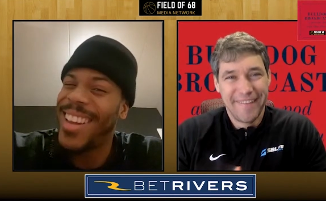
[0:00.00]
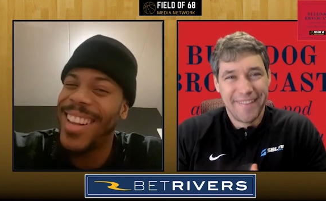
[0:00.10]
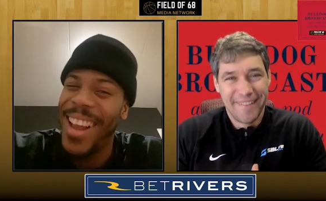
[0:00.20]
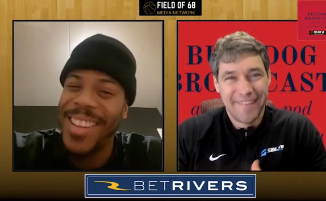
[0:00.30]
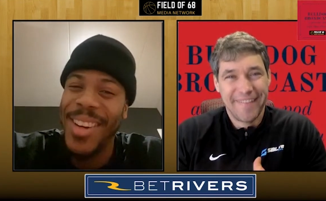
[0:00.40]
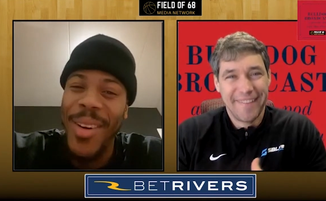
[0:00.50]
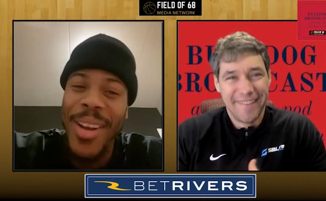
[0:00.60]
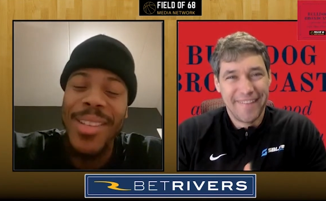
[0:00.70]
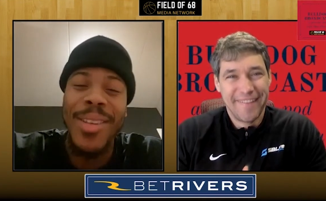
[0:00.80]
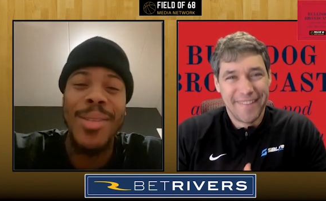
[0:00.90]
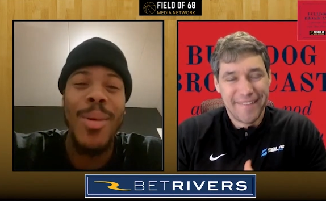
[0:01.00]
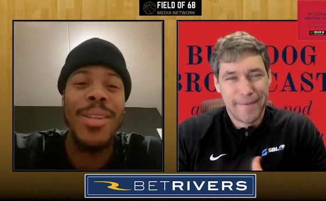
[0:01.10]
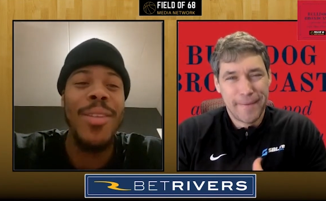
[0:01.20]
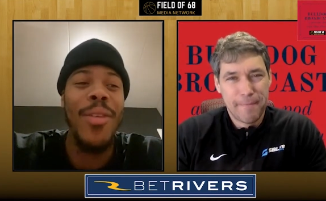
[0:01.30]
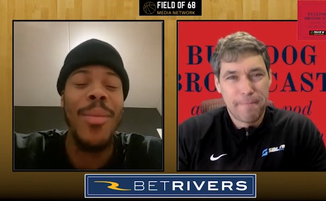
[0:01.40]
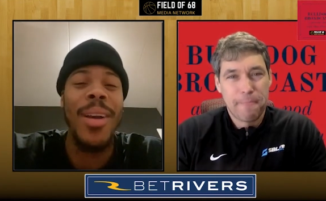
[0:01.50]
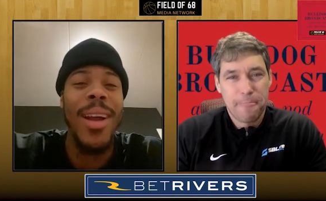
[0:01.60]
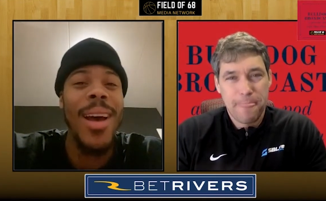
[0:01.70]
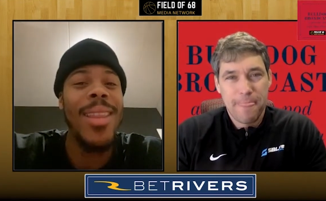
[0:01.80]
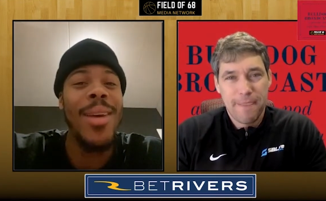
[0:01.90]
Speaker 1: that's crazy, especially from a
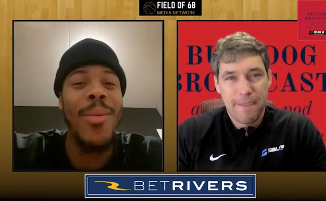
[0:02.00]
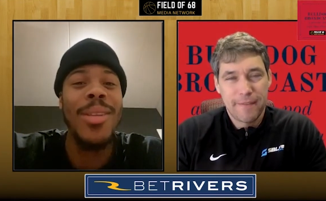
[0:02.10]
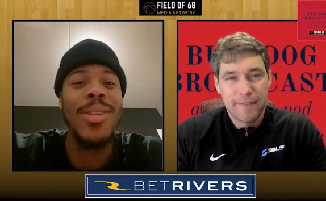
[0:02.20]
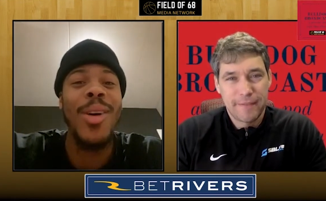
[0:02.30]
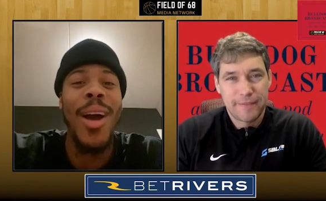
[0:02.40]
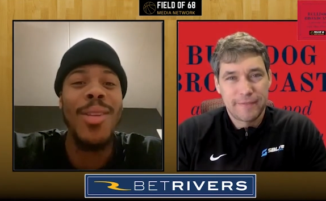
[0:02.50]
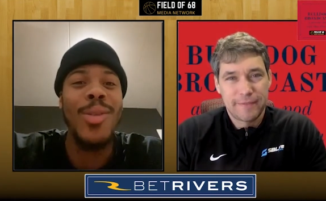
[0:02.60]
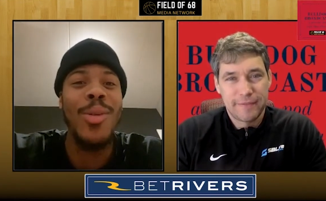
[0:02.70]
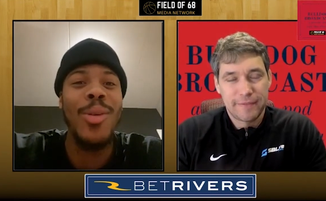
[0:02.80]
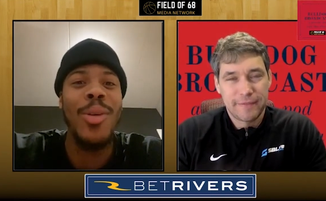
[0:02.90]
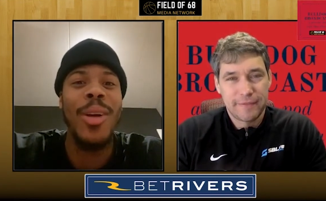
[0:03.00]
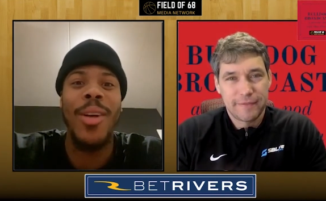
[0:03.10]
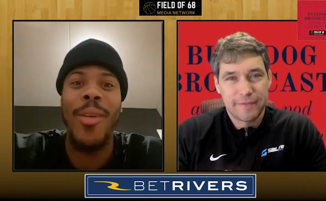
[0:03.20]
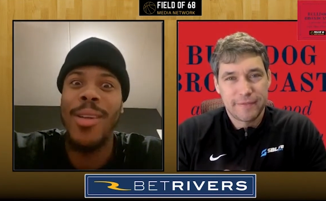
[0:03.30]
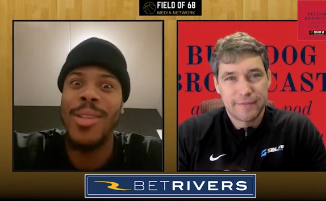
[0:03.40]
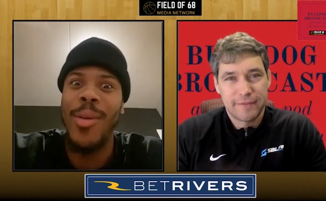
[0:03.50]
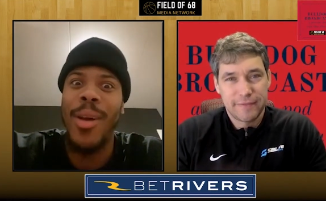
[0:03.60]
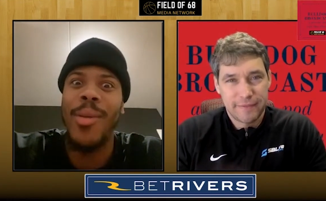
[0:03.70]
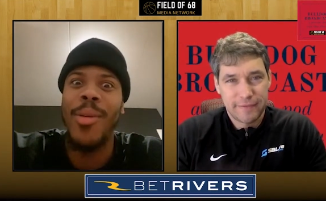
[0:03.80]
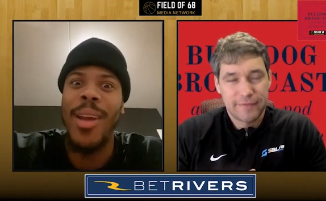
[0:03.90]
guy that went to high school and
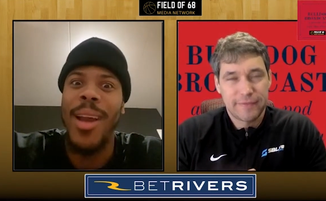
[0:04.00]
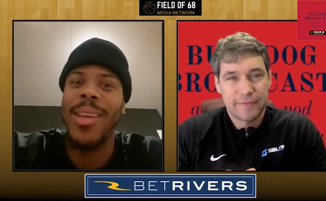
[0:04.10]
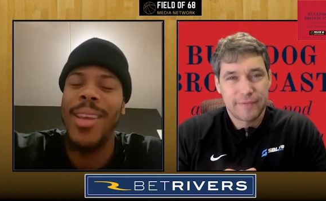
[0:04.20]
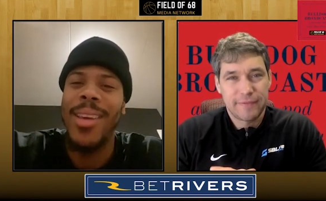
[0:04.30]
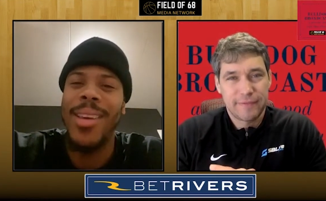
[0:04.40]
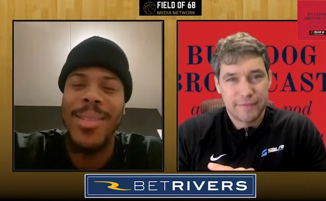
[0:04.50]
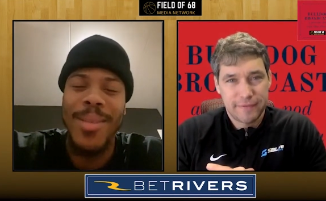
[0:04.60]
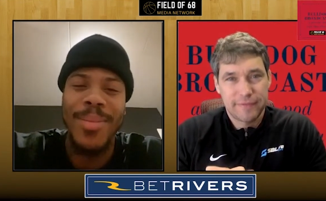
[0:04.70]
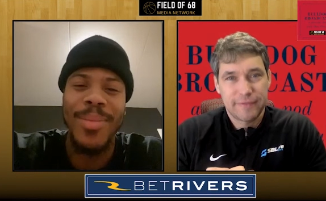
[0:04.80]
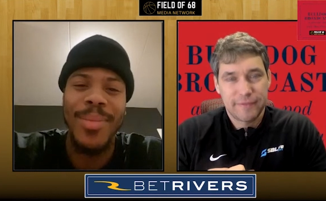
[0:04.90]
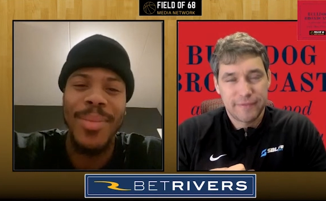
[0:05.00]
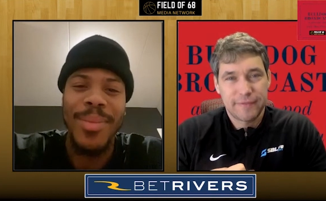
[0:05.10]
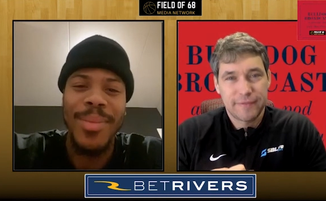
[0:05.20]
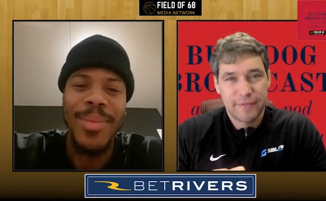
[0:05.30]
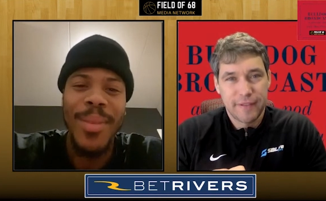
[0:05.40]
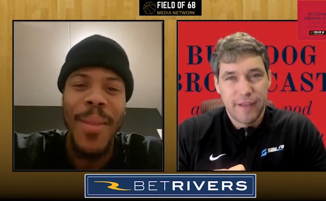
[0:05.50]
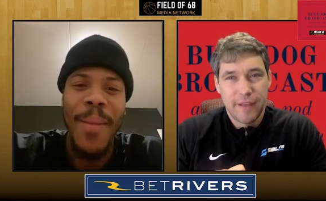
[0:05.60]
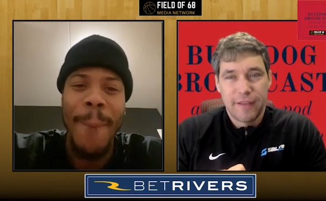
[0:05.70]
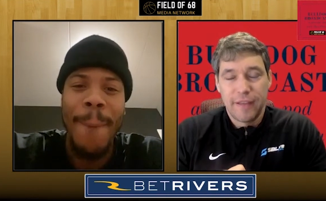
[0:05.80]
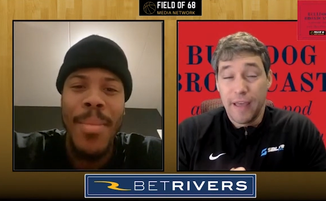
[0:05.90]
graduated with 90 kids.
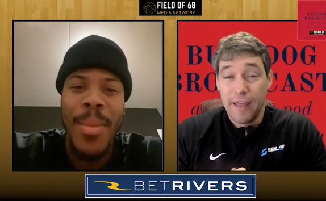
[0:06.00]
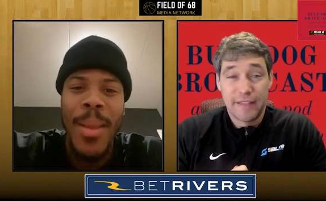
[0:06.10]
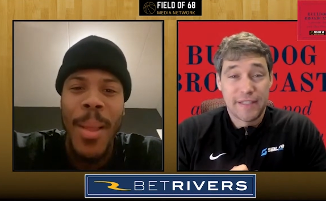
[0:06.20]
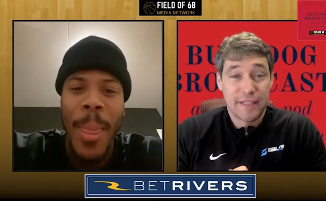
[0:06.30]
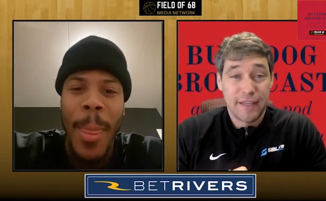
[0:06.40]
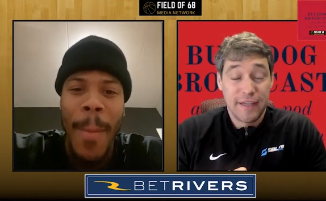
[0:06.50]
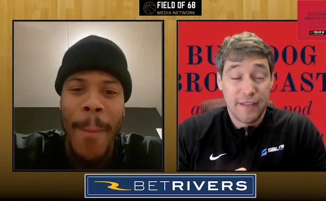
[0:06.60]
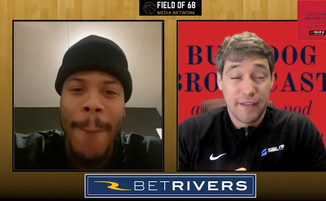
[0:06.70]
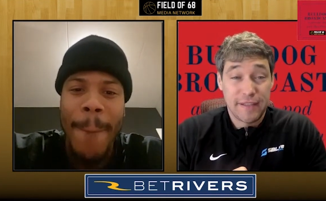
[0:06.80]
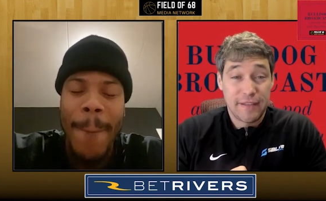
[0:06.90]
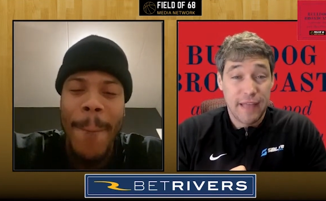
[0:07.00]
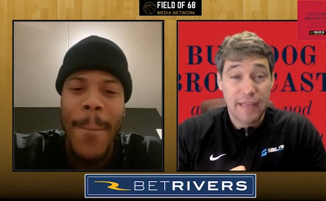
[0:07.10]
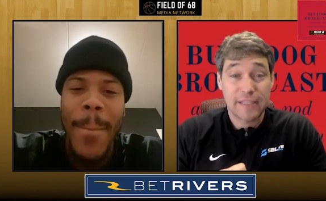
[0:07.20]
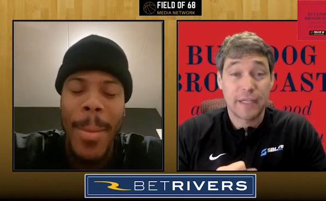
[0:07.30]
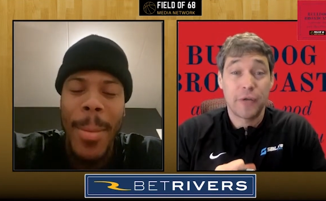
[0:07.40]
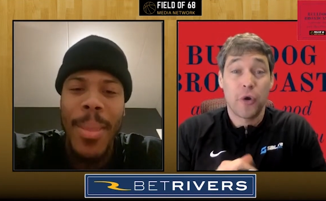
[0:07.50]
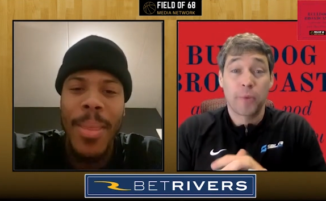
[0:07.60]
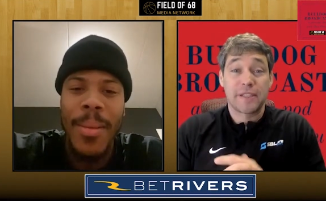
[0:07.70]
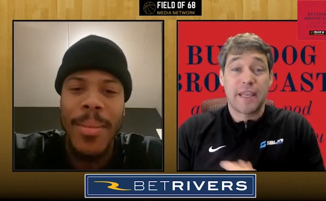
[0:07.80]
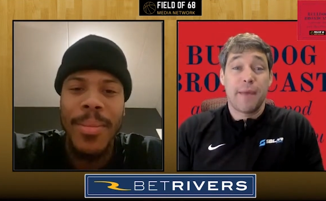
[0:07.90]
Speaker 2: Yeah, that's an
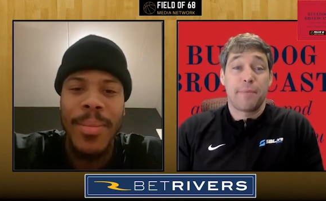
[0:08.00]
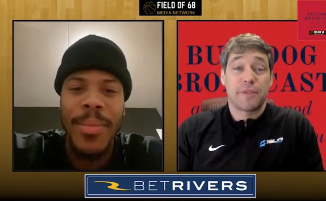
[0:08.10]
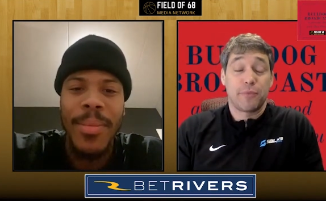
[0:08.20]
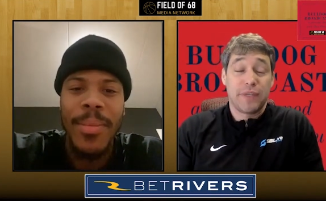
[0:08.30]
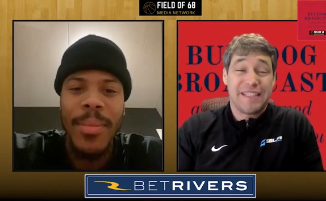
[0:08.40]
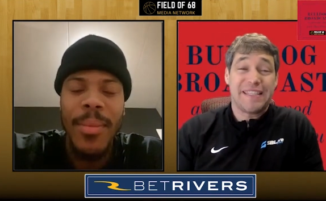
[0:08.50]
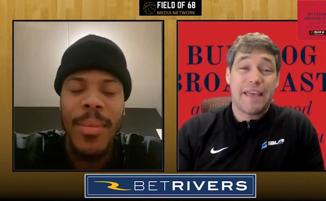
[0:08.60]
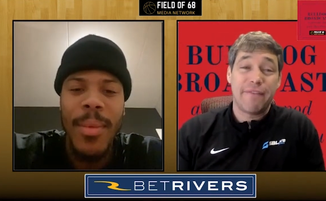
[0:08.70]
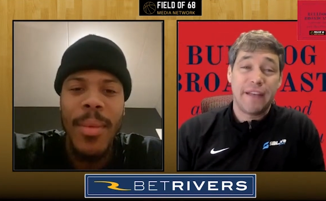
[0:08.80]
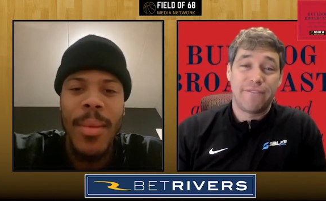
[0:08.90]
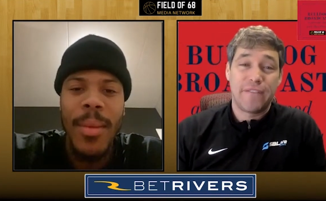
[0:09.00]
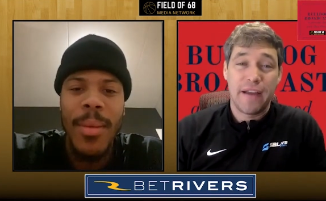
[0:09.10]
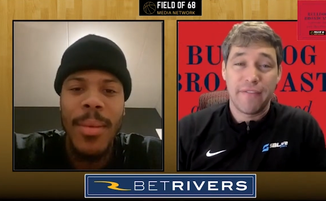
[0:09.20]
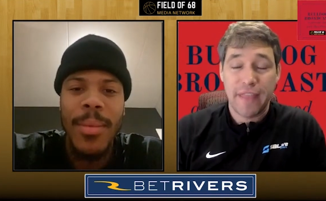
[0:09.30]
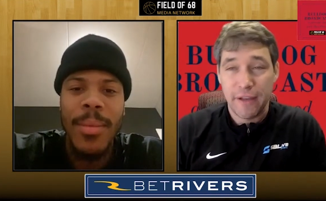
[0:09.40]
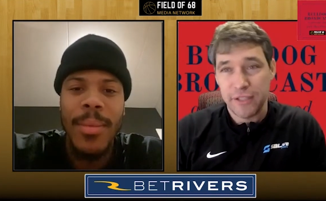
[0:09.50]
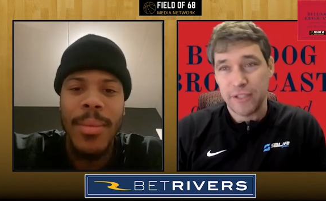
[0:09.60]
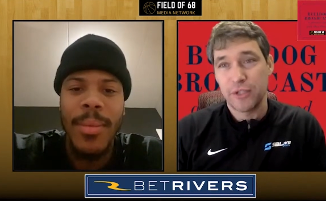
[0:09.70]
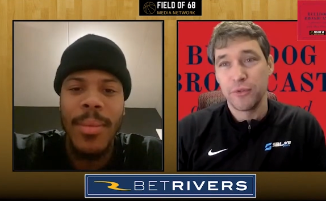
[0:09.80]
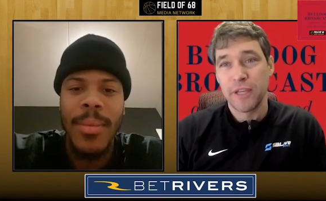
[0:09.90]
enormous campus with
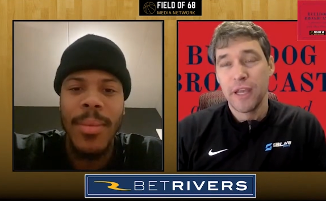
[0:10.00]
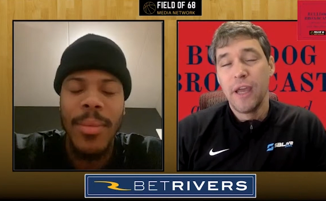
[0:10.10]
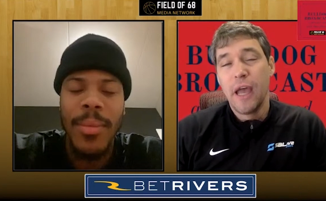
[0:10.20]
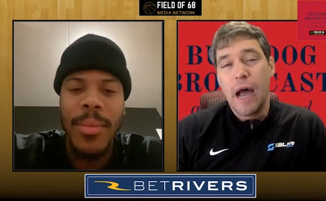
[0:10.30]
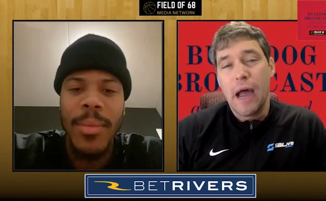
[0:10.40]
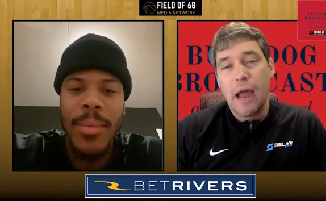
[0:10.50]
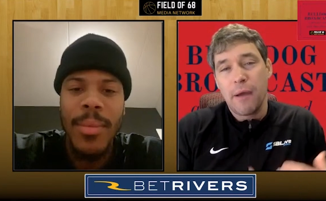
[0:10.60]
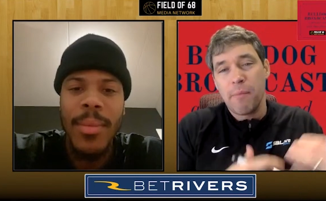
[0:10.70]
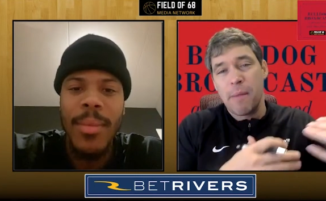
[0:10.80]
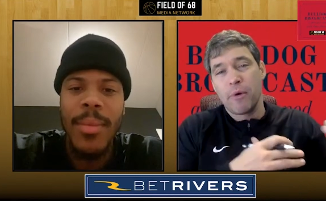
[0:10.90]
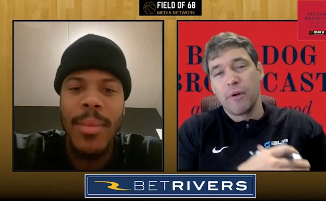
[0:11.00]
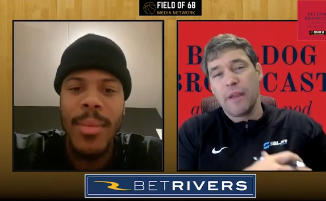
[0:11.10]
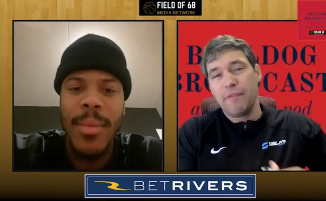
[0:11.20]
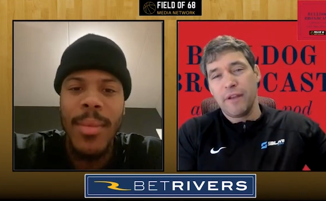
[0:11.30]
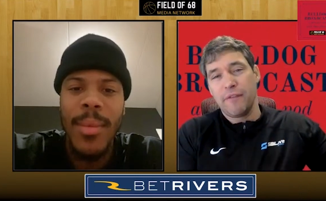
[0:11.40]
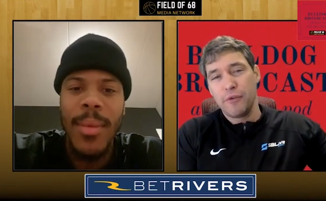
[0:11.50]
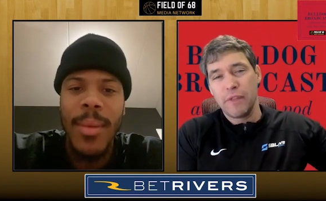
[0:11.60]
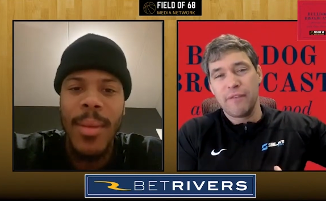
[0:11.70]
75,000 students. I remember even if you